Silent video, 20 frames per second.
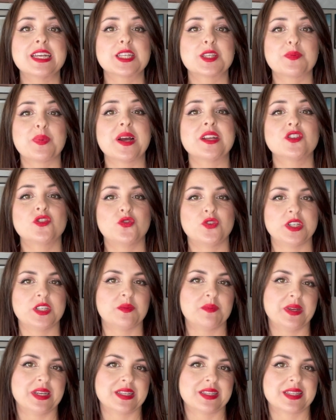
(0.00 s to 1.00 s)
spa
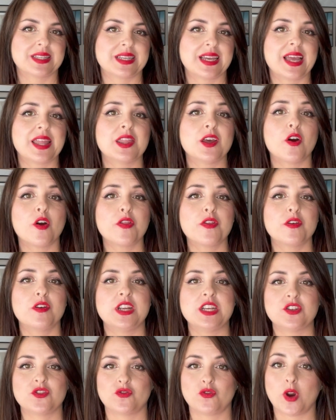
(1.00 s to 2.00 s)
treatments and other
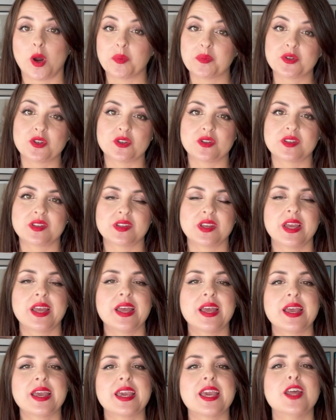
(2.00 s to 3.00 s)
leisure options
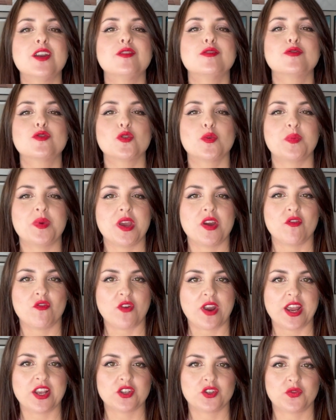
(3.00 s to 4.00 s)
can also be
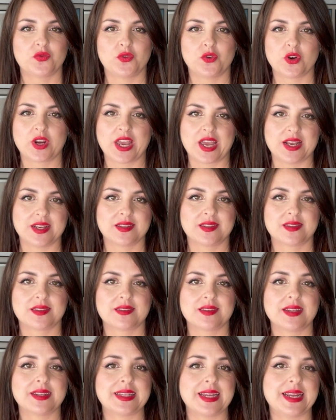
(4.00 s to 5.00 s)
arranged for
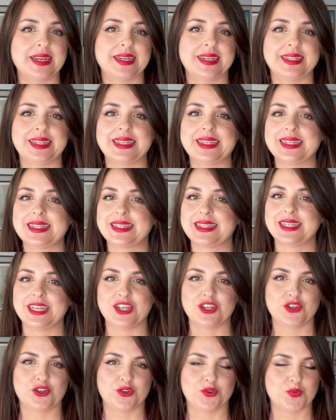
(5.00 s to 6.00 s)
guests attending the
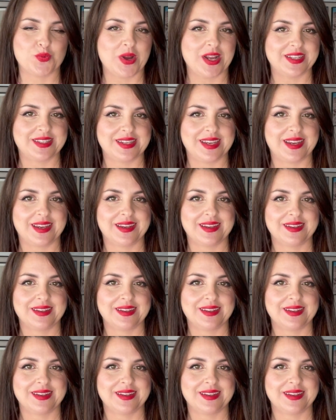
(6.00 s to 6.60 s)
destination wedding.